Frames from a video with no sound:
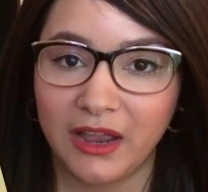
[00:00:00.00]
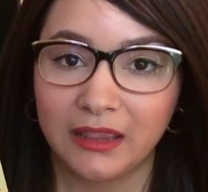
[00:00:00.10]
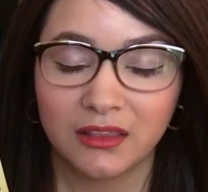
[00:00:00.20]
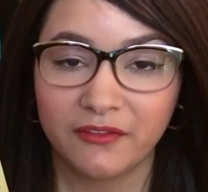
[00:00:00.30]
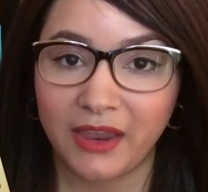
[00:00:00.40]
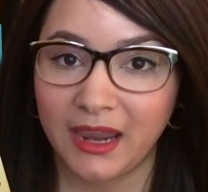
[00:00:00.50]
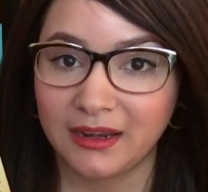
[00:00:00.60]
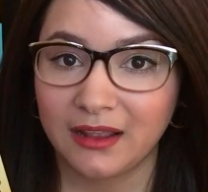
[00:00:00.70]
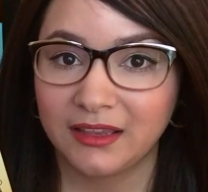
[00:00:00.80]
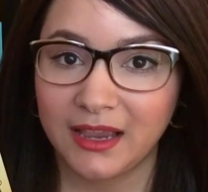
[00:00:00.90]
I love
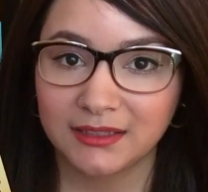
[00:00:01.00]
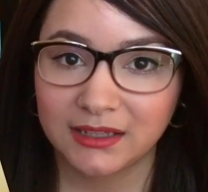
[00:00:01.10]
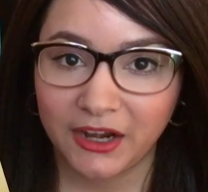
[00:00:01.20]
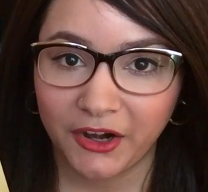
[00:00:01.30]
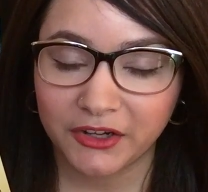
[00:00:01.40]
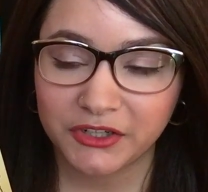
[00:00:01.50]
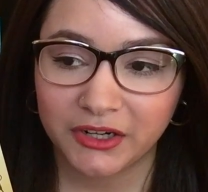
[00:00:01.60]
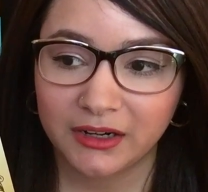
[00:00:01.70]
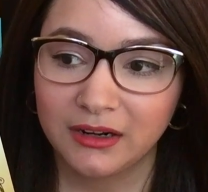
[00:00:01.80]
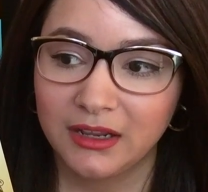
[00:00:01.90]
Anne Elliot as a
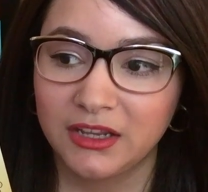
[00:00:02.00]
character.